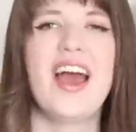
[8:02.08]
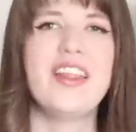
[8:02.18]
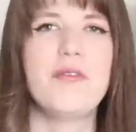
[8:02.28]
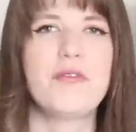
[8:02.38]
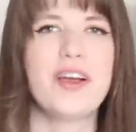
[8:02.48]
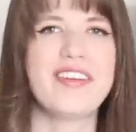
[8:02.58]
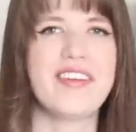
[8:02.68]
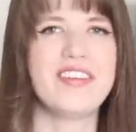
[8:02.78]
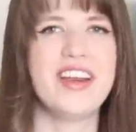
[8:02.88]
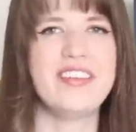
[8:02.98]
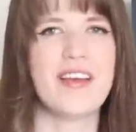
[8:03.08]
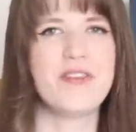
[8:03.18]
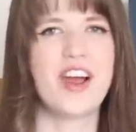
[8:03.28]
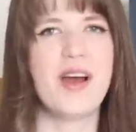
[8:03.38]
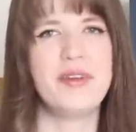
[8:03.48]
And then for accessories,
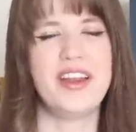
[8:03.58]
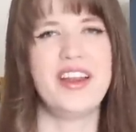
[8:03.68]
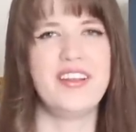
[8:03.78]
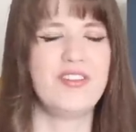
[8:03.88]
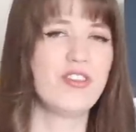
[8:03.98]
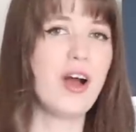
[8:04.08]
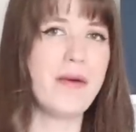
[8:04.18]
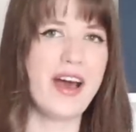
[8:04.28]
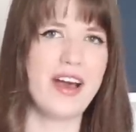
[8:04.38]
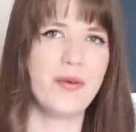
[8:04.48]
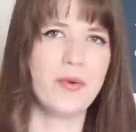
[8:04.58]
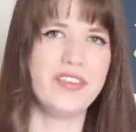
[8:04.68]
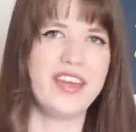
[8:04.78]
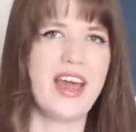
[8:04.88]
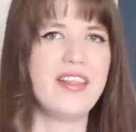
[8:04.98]
I've grabbed a straw bag.
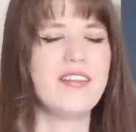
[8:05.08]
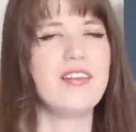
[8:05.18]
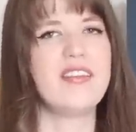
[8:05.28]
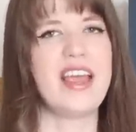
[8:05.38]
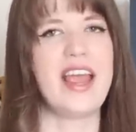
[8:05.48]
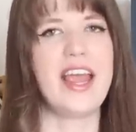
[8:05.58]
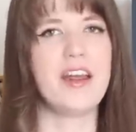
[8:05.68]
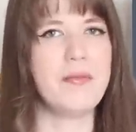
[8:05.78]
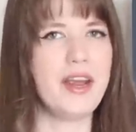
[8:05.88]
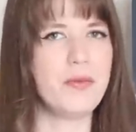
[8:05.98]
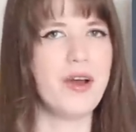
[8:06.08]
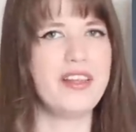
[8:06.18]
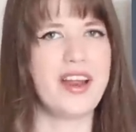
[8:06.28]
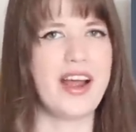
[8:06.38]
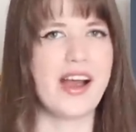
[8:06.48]
Once again, this is a handmade
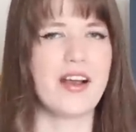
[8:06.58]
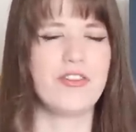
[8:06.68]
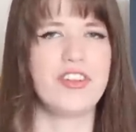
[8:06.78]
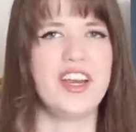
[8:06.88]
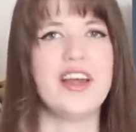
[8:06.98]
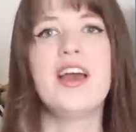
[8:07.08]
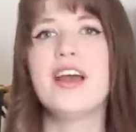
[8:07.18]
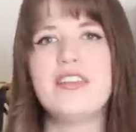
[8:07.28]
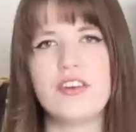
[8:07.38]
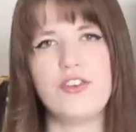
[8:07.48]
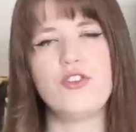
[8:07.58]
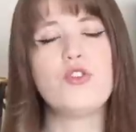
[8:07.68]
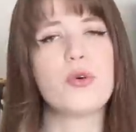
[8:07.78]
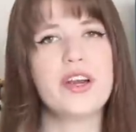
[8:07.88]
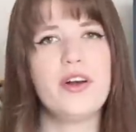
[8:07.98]
one that I actually did a
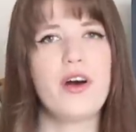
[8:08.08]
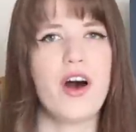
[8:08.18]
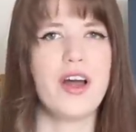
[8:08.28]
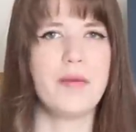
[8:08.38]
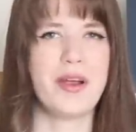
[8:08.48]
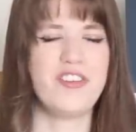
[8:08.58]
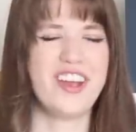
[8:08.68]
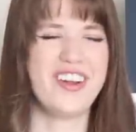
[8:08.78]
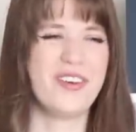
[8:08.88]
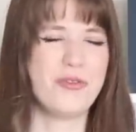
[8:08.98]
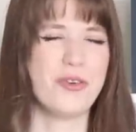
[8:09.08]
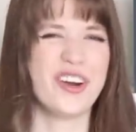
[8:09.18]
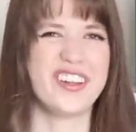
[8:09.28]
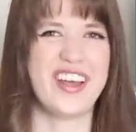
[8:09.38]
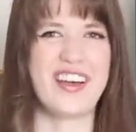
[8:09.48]
tutorial on my channel
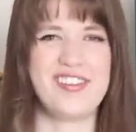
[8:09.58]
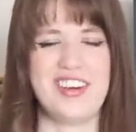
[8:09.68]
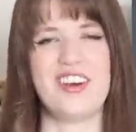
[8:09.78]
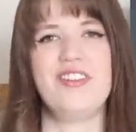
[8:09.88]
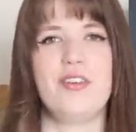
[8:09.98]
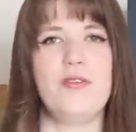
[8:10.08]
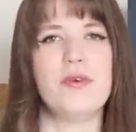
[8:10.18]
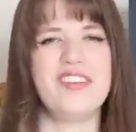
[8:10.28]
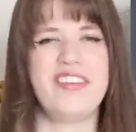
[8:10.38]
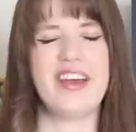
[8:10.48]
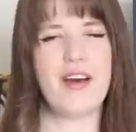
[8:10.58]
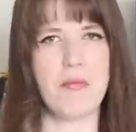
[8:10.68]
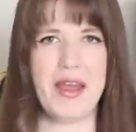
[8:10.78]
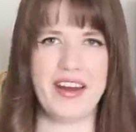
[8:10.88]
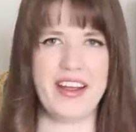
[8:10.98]
for last year. So if you want to see how
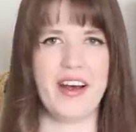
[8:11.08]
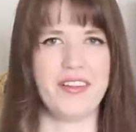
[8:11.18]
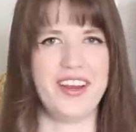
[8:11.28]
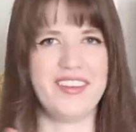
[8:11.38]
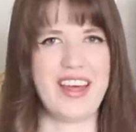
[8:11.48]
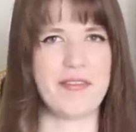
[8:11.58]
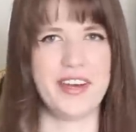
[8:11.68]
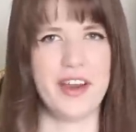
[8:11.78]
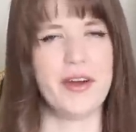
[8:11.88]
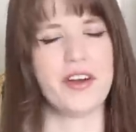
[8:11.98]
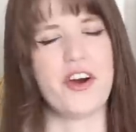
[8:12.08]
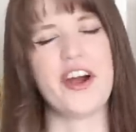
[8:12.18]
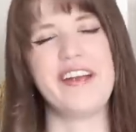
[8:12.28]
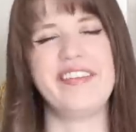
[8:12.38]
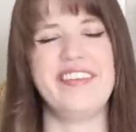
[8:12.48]
I made it, I'll link to that video in a
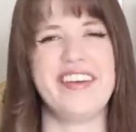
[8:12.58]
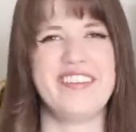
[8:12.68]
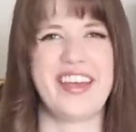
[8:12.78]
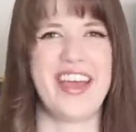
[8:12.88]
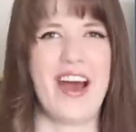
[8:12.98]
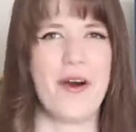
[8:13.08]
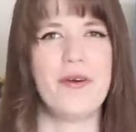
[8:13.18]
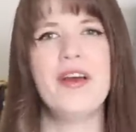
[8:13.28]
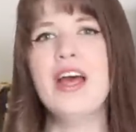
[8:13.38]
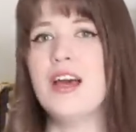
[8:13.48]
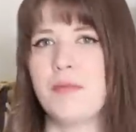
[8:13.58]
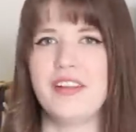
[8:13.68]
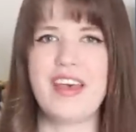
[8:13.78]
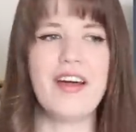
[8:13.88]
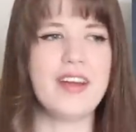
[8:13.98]
card so you can check it out. But
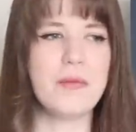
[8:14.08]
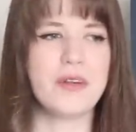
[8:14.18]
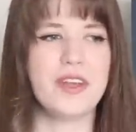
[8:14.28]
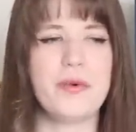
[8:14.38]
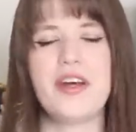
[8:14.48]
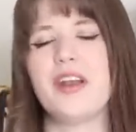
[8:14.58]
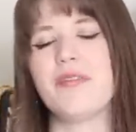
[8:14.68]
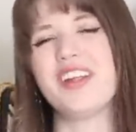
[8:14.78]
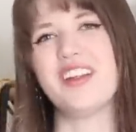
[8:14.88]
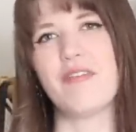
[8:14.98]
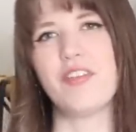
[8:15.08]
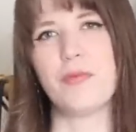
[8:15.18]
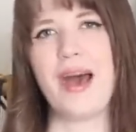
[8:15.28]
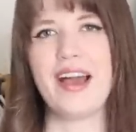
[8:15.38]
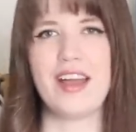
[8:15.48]
it's held up really well and I really love this
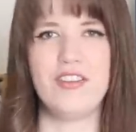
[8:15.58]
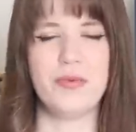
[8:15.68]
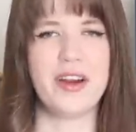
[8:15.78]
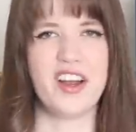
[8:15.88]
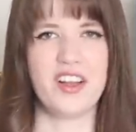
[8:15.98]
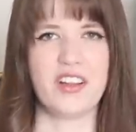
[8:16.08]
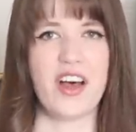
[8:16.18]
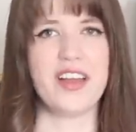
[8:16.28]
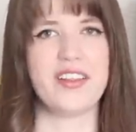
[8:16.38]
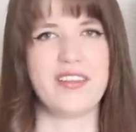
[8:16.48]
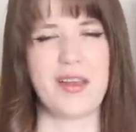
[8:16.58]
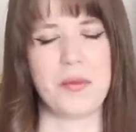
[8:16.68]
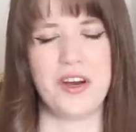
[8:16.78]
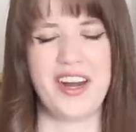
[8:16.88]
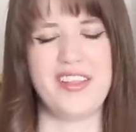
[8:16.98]
bag. I do wear it a lot in the
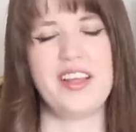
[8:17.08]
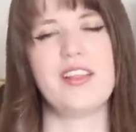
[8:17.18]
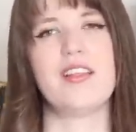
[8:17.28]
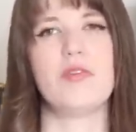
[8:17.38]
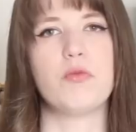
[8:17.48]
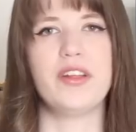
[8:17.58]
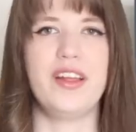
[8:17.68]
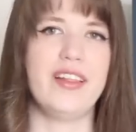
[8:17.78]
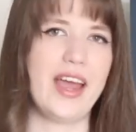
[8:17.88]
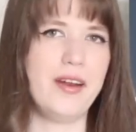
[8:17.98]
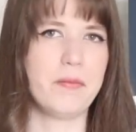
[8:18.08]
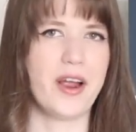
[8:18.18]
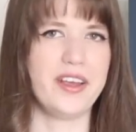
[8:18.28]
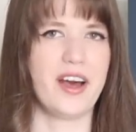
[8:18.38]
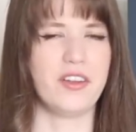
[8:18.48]
summer and I think that the really light,
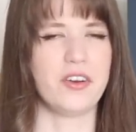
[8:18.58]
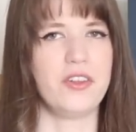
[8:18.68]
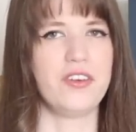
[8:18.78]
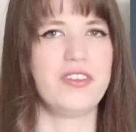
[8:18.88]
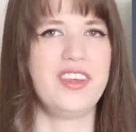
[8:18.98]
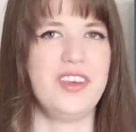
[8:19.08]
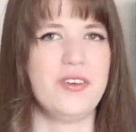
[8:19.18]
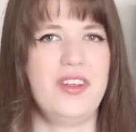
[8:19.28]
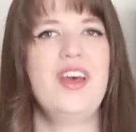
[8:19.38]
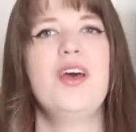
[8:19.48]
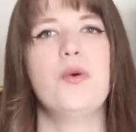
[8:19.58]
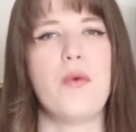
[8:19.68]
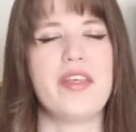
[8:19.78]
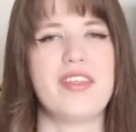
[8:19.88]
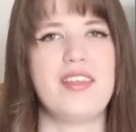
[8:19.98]
bright color looks cute
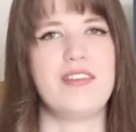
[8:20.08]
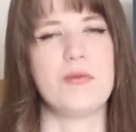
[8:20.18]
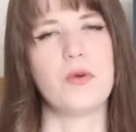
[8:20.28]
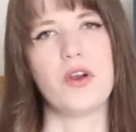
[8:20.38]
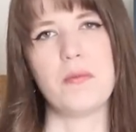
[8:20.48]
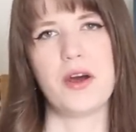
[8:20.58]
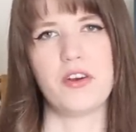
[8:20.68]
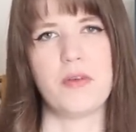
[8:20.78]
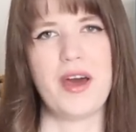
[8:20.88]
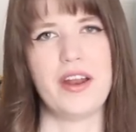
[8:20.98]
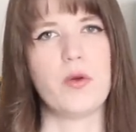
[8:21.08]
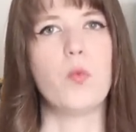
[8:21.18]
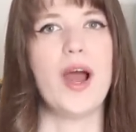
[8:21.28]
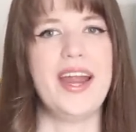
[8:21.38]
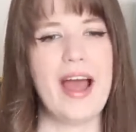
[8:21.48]
with this more monochromatic
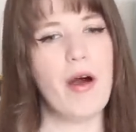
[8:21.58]
white